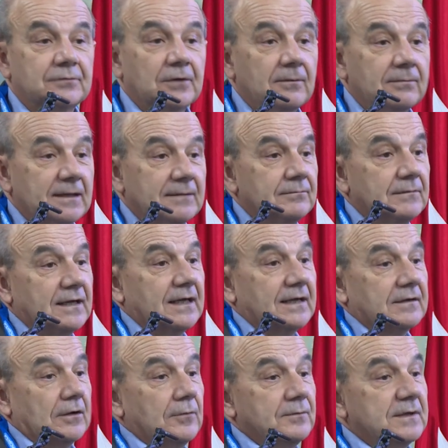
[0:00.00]
problem.
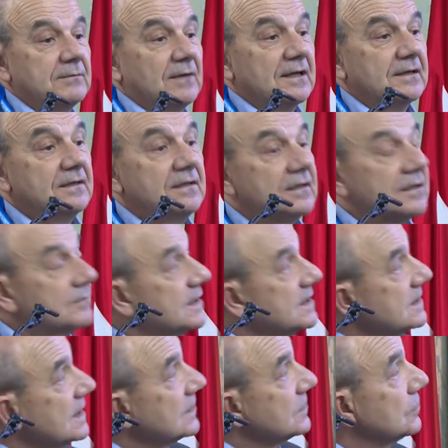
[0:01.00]
And optimal here
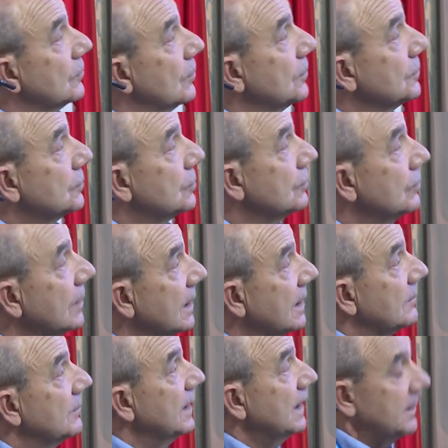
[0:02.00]
means that you want to
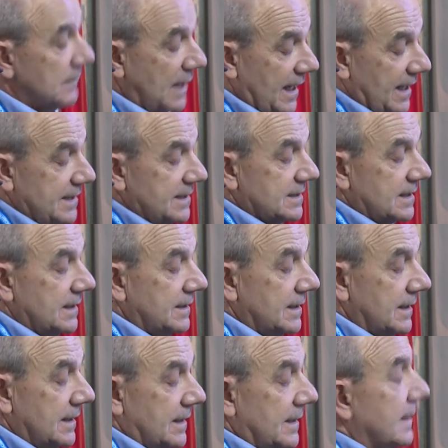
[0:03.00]
minimize
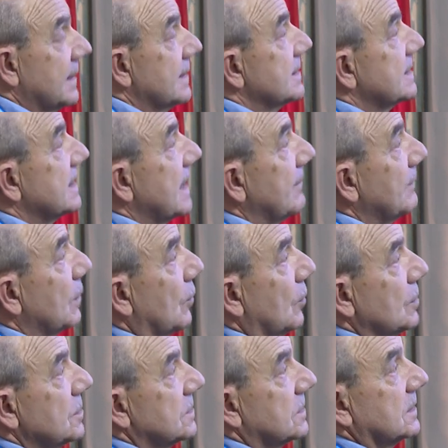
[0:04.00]
some
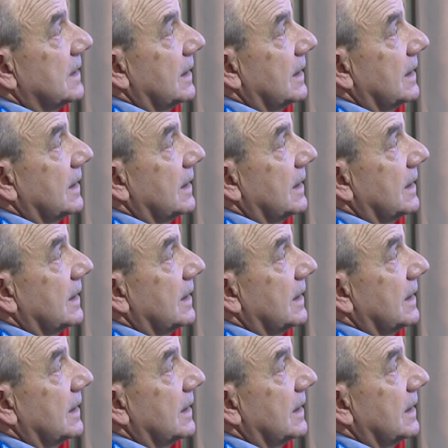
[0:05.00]
cost.